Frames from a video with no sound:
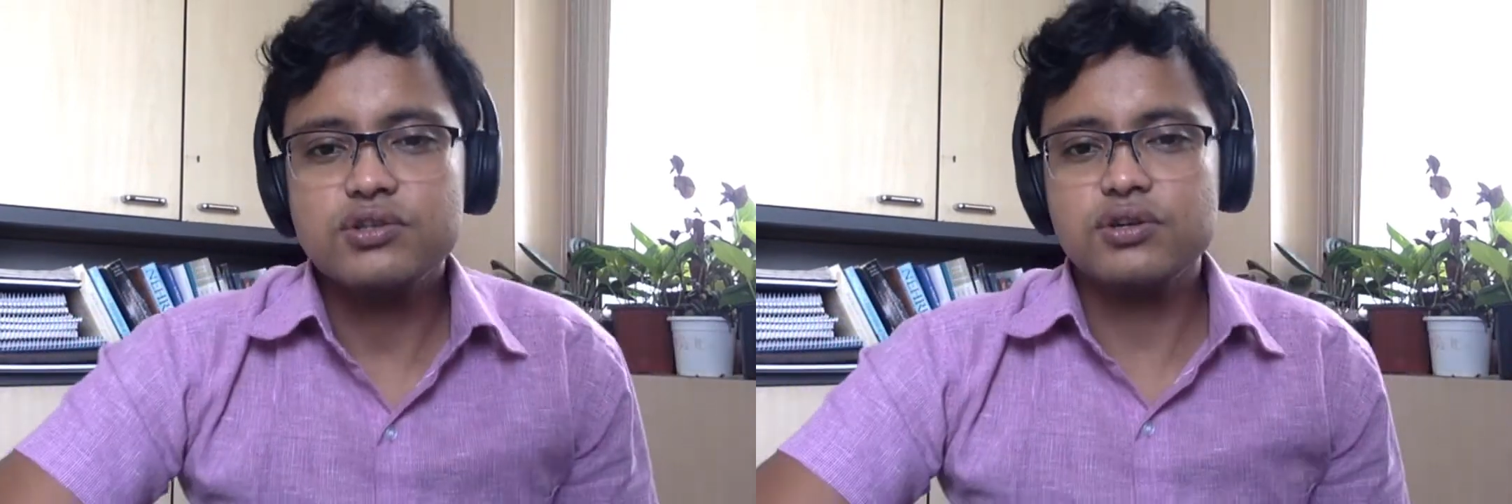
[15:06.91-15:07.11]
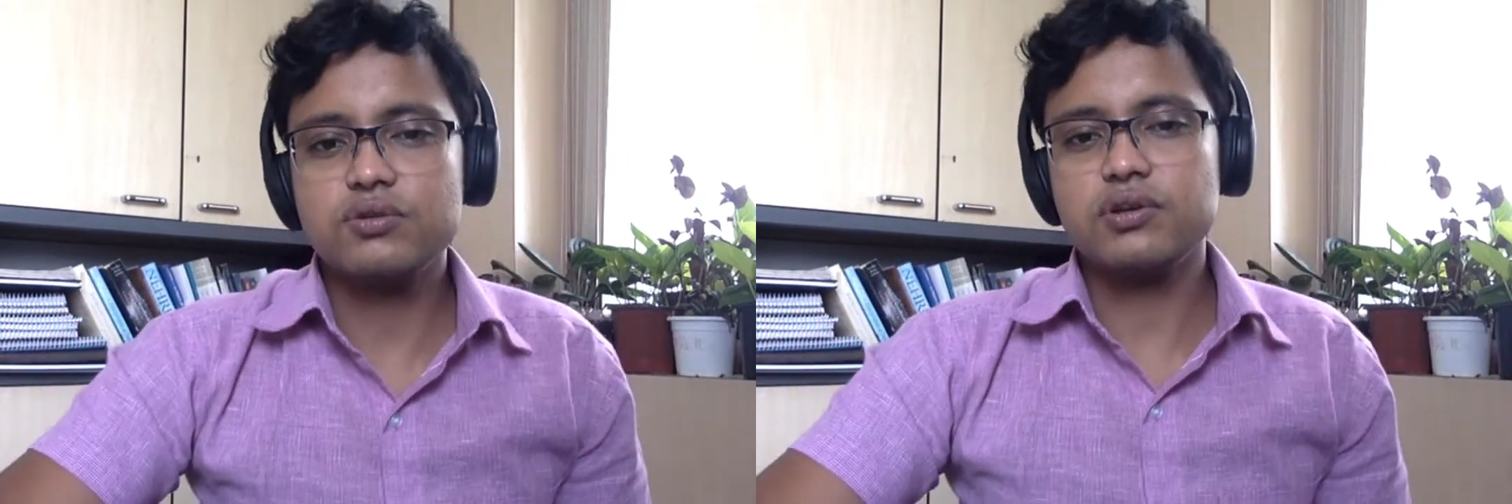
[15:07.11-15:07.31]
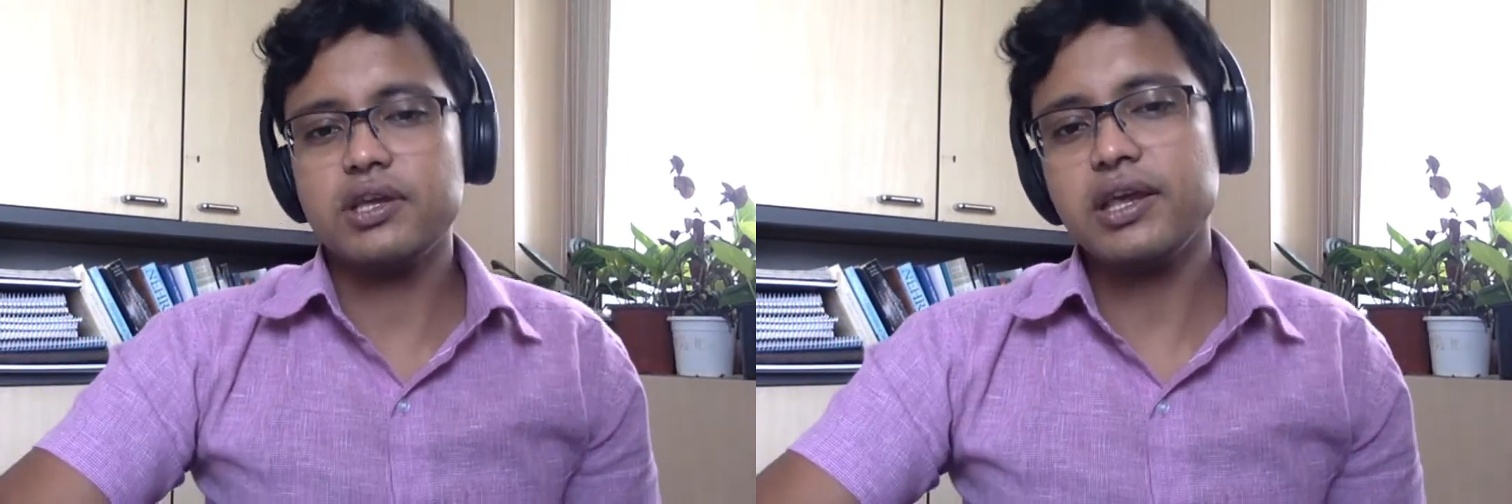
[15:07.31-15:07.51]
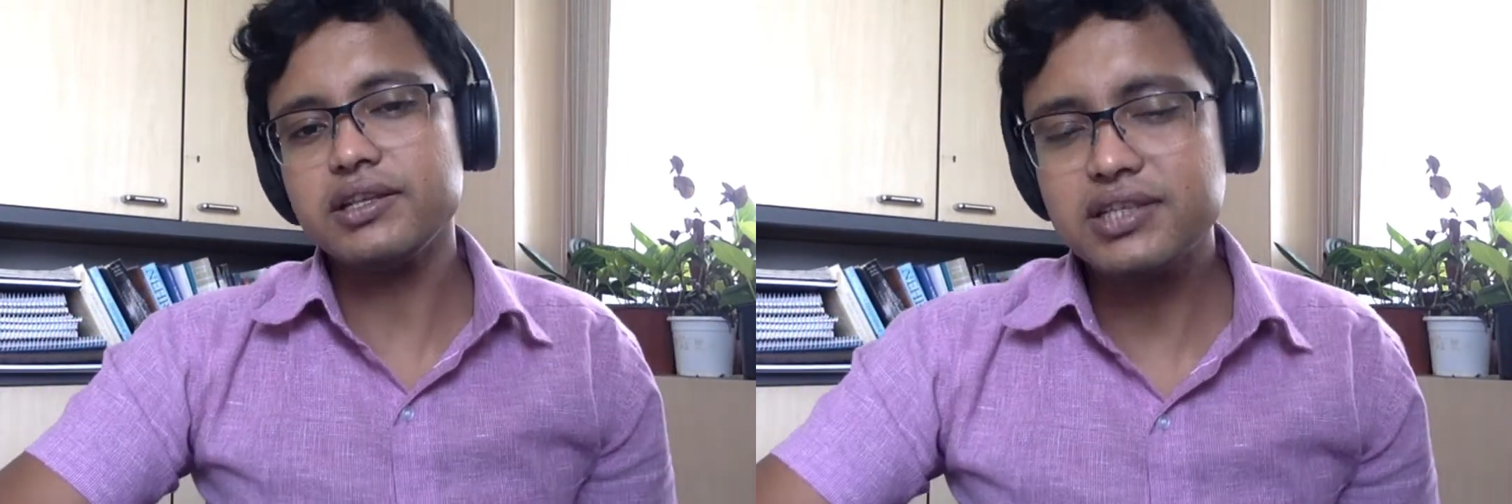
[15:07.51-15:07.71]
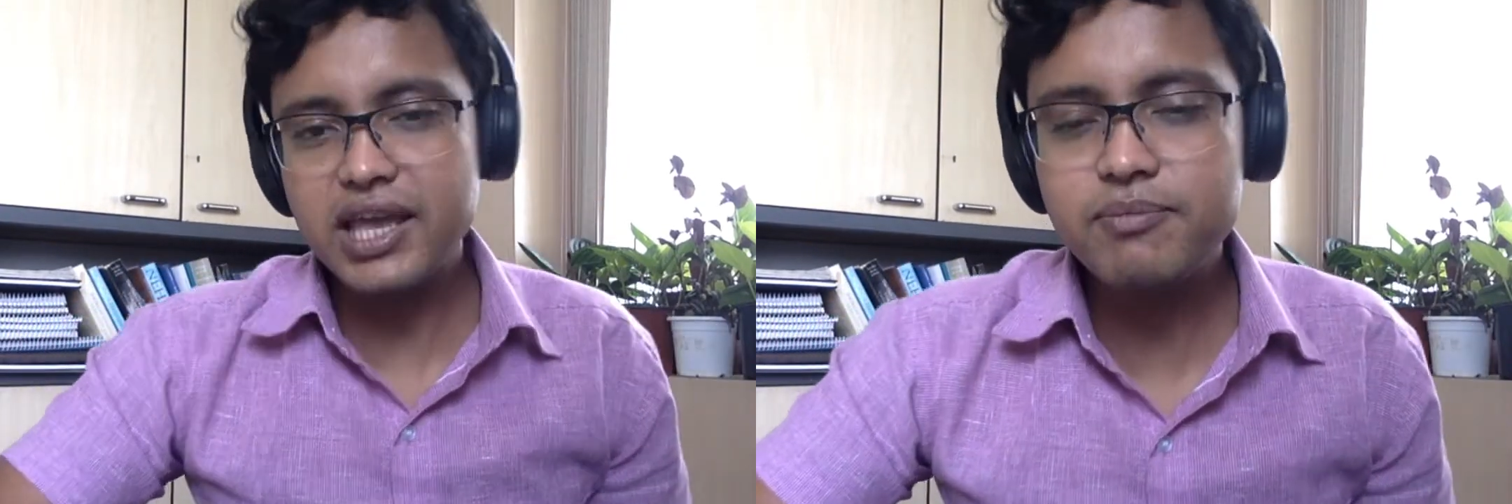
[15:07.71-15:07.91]
so
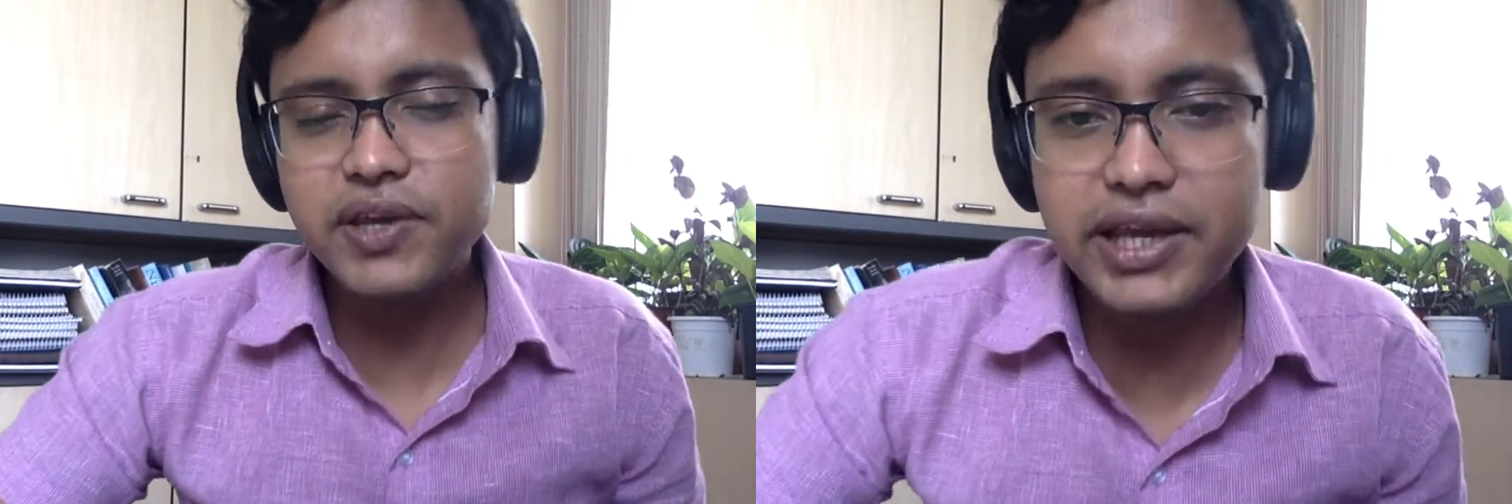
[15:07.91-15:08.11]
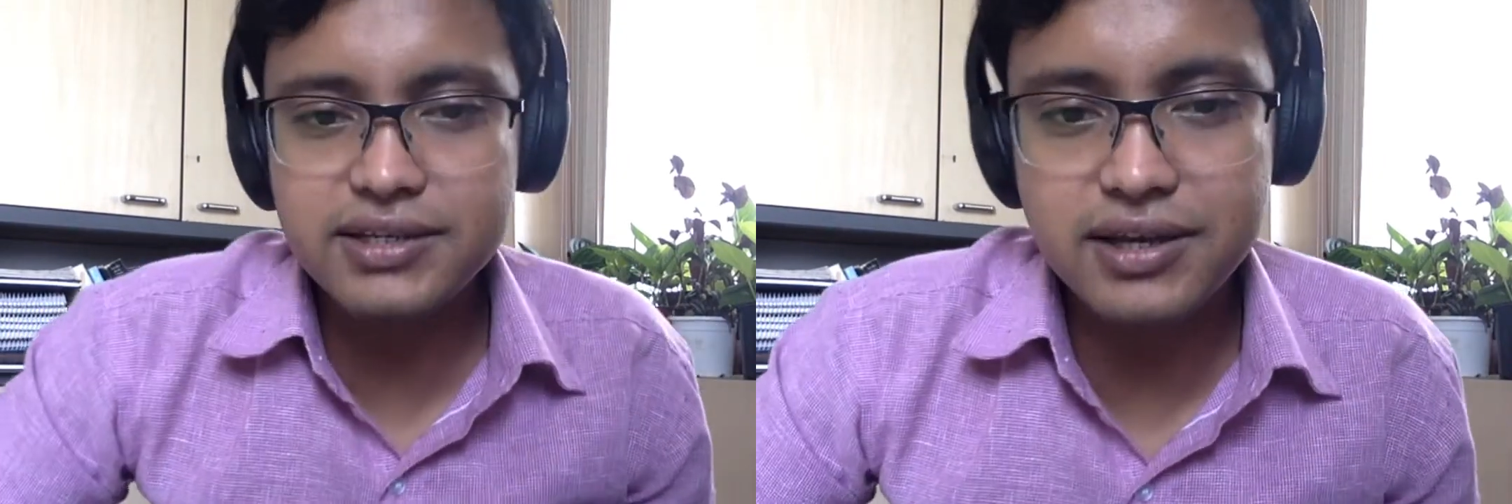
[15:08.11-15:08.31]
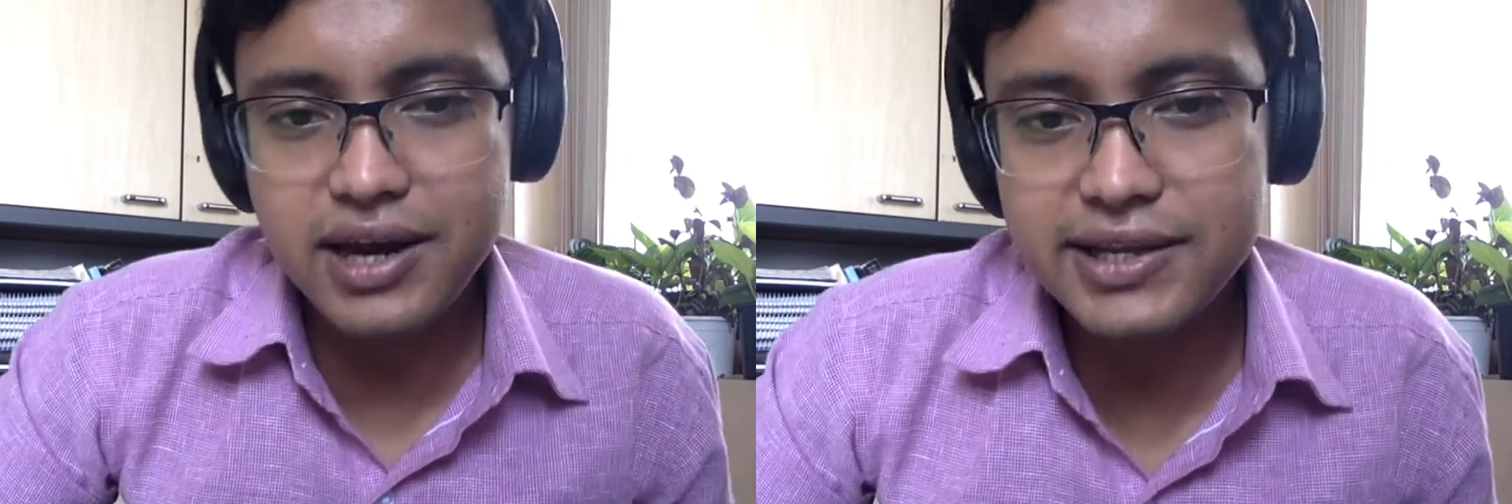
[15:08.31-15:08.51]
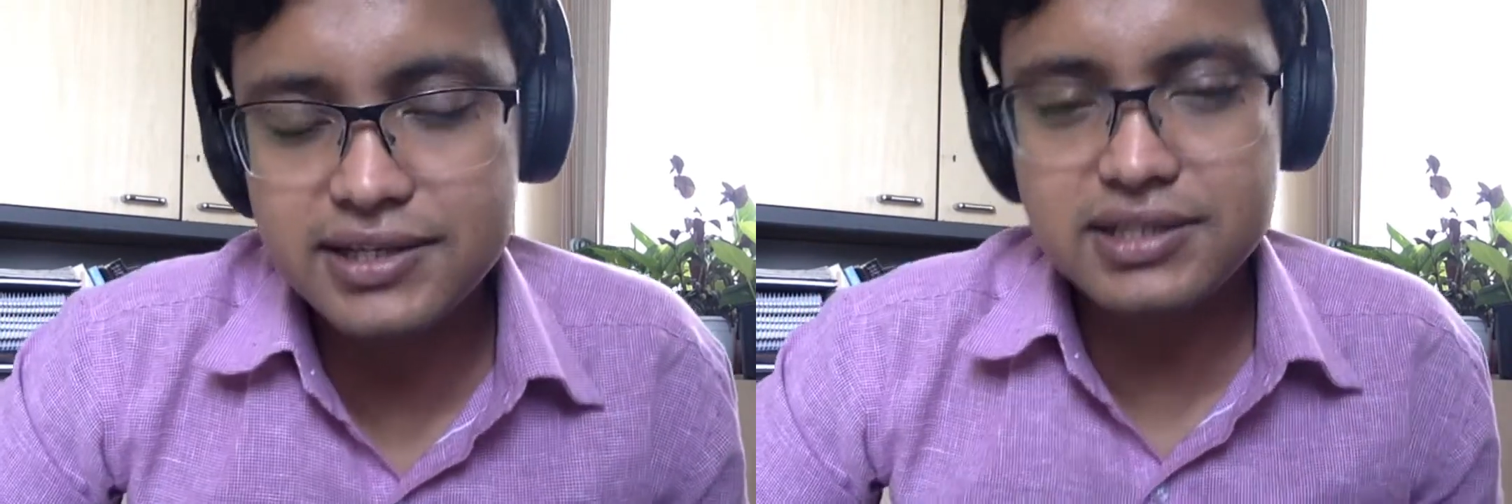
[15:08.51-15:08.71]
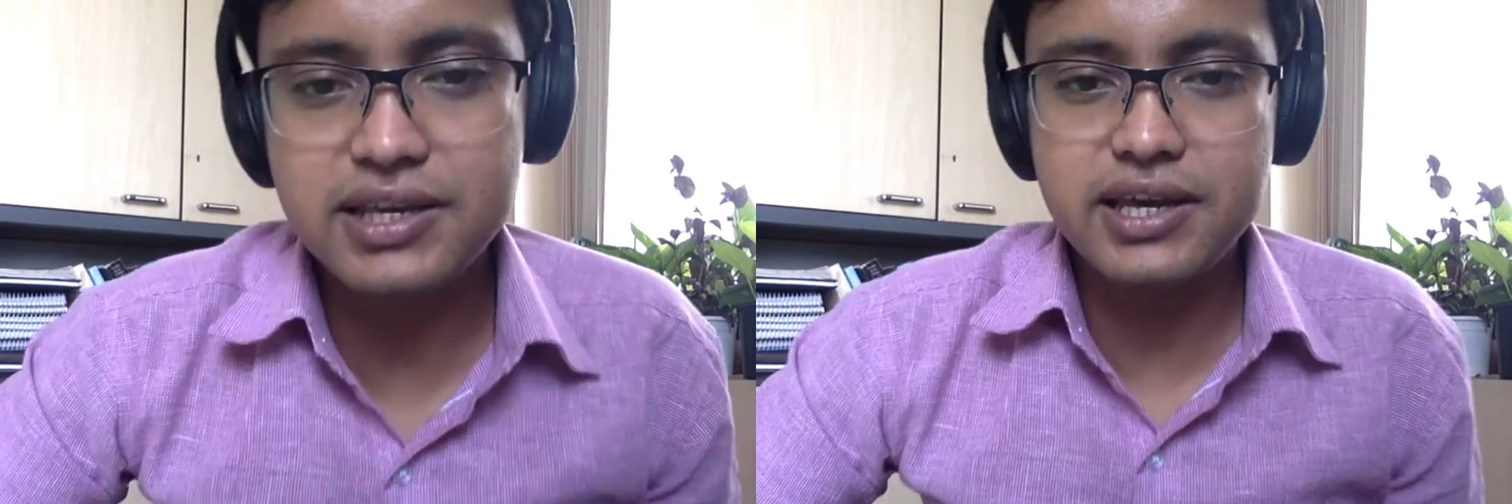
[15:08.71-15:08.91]
same case
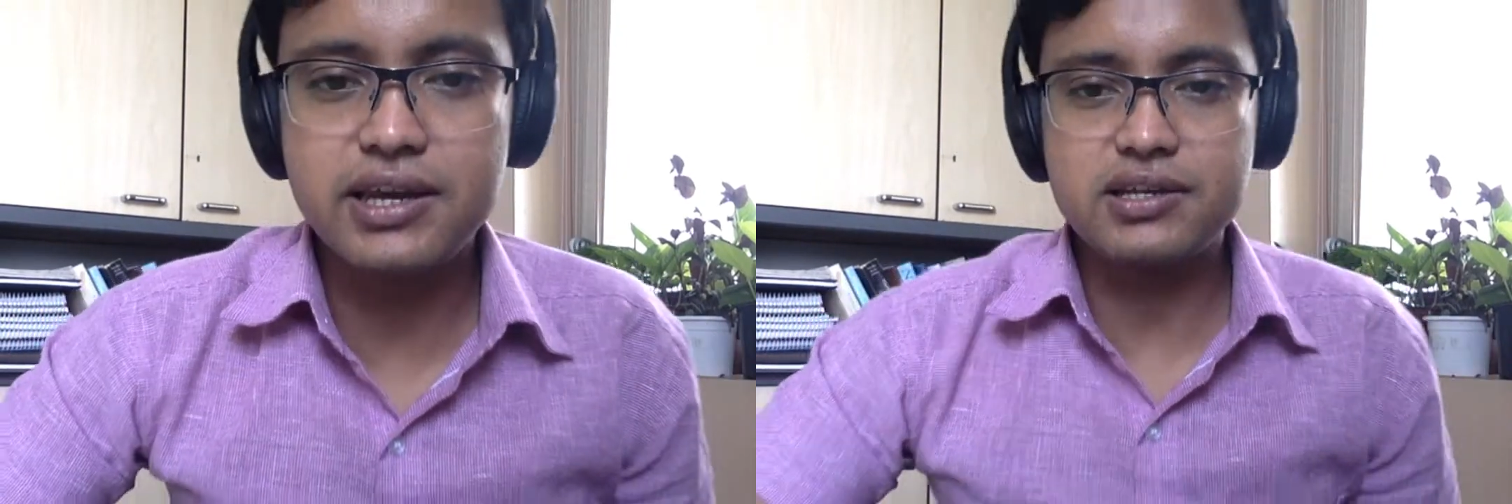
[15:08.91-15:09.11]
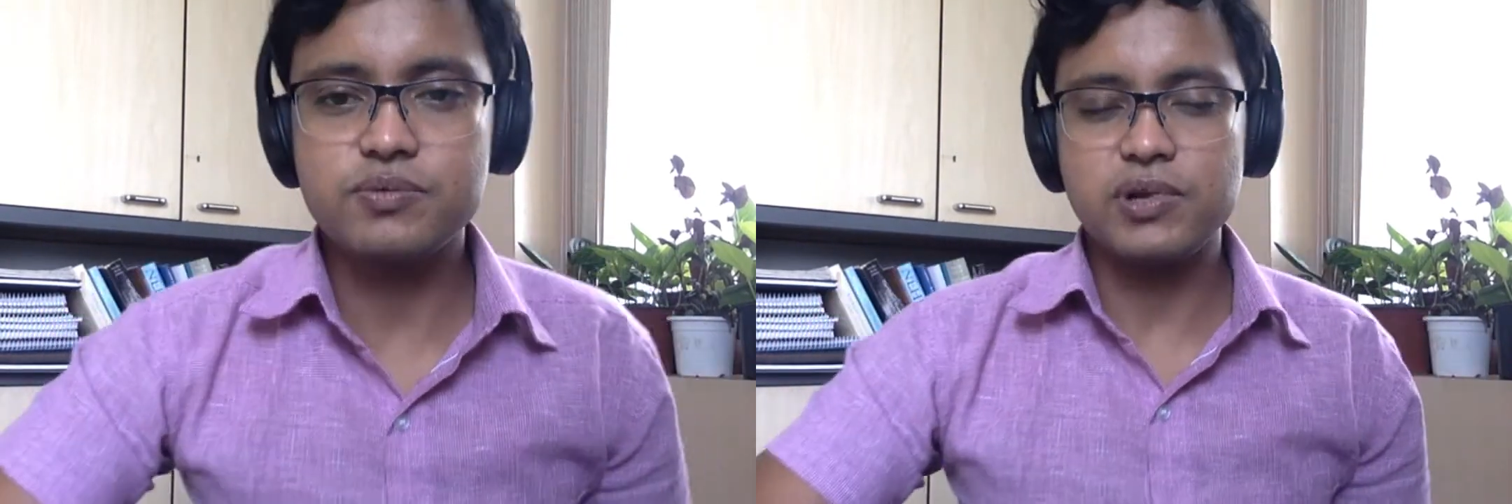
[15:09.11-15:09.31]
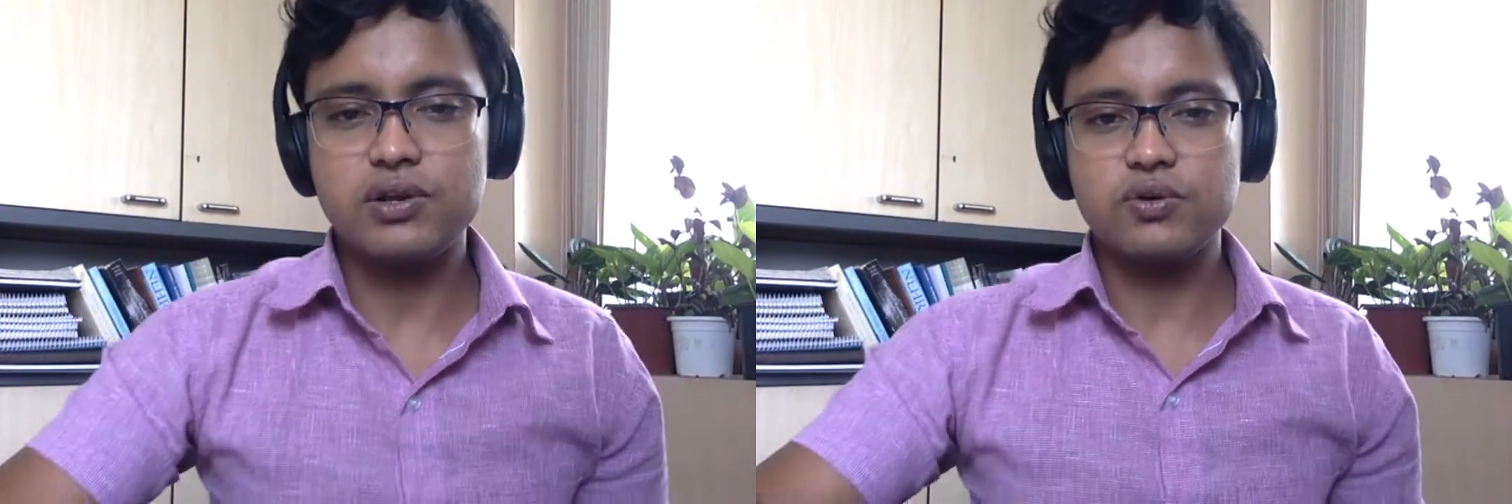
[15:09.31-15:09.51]
arises here as well.